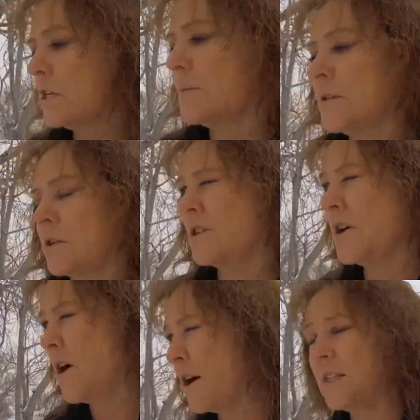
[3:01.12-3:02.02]
It's supposed to
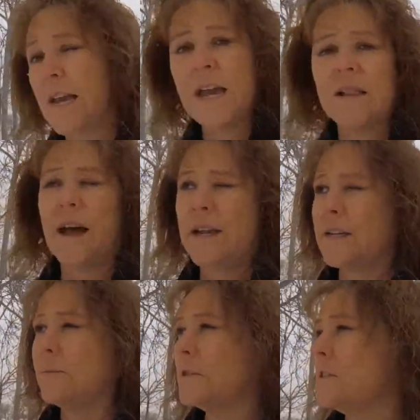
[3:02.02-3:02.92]
snow all day. It
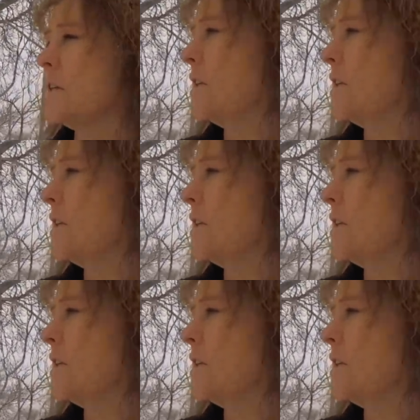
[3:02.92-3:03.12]
lightened up just a